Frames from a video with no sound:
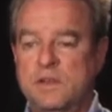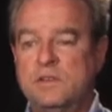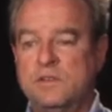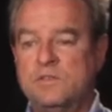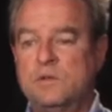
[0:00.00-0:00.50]

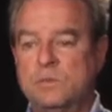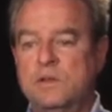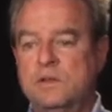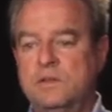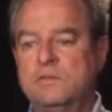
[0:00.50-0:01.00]
tends to
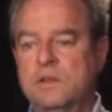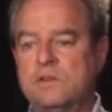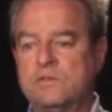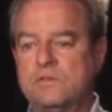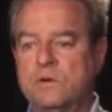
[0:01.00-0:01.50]
be the
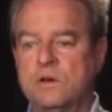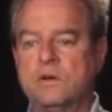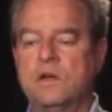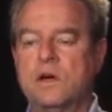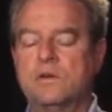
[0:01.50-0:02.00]
interest rate
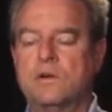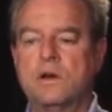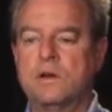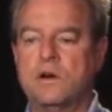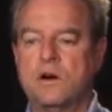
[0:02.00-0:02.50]
on a lot of
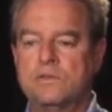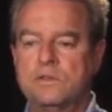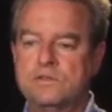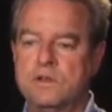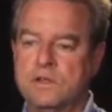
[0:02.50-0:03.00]
credit cards
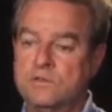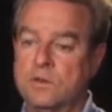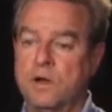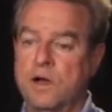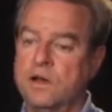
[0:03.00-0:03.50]
these days,
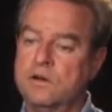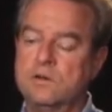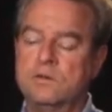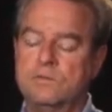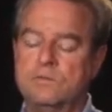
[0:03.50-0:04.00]
some higher,
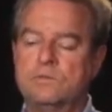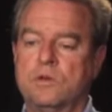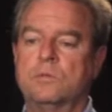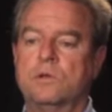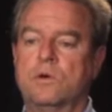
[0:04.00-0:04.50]

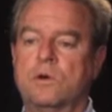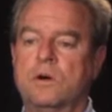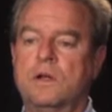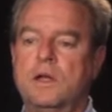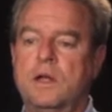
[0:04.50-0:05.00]
some lower.
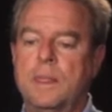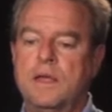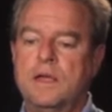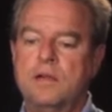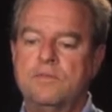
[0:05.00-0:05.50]

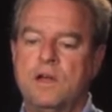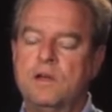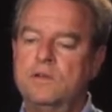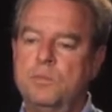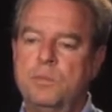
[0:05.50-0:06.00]
If I
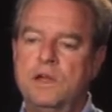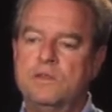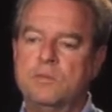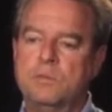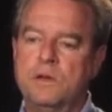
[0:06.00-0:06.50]
only paid
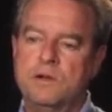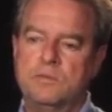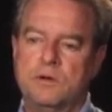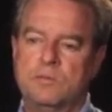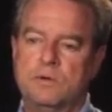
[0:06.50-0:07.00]
the
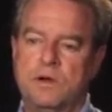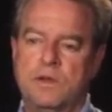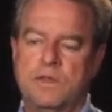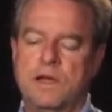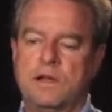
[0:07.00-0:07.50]
minimum
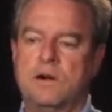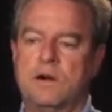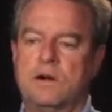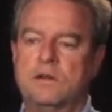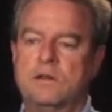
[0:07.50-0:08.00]
on that
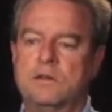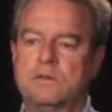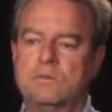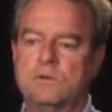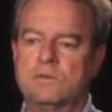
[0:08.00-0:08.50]
card,
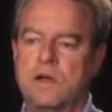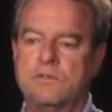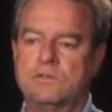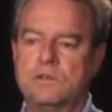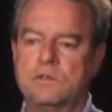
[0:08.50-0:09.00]
which
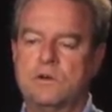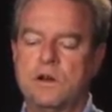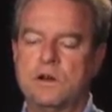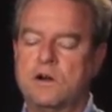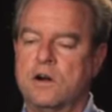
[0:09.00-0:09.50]
obviously the
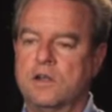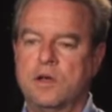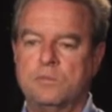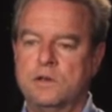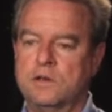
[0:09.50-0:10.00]
credit card
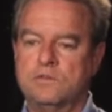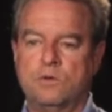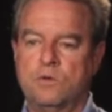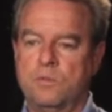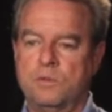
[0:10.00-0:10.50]
company
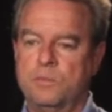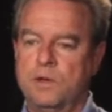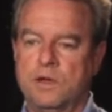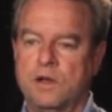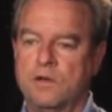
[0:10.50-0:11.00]
doesn't want me to
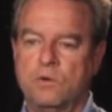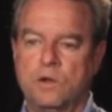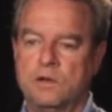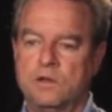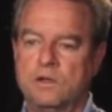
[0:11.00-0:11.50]
pay it off
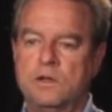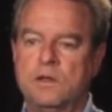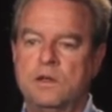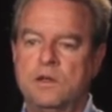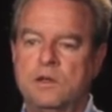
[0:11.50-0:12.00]
quickly
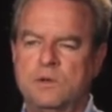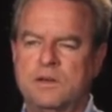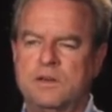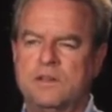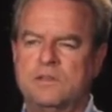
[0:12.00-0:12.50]

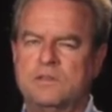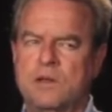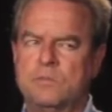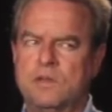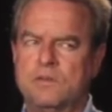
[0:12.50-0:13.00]
because
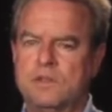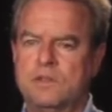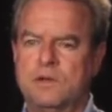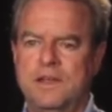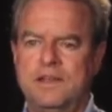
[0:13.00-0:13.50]
I'm giving
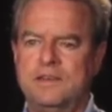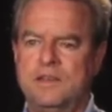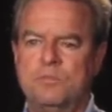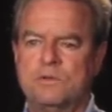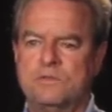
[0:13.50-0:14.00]
them an
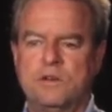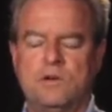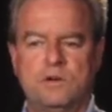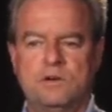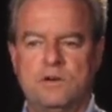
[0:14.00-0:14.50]
18%
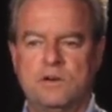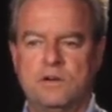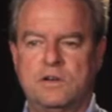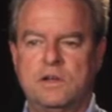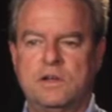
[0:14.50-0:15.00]
return